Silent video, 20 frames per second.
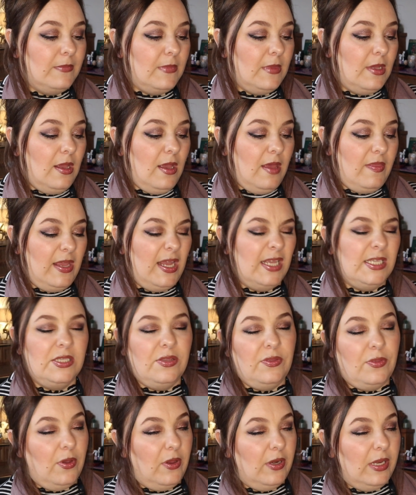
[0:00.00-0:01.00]
I think it's
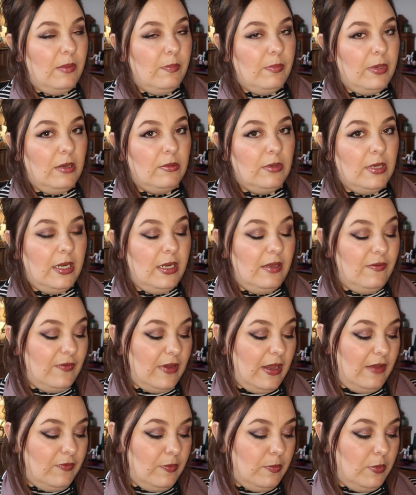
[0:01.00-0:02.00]

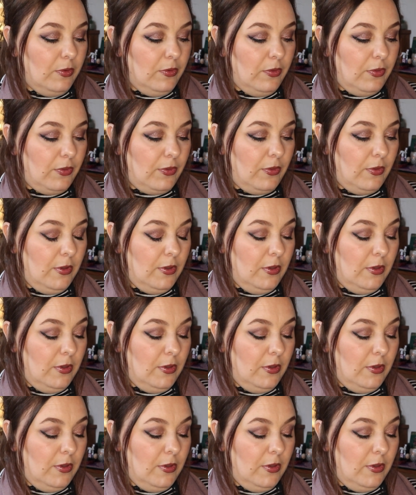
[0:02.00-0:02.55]
£13.95 a month.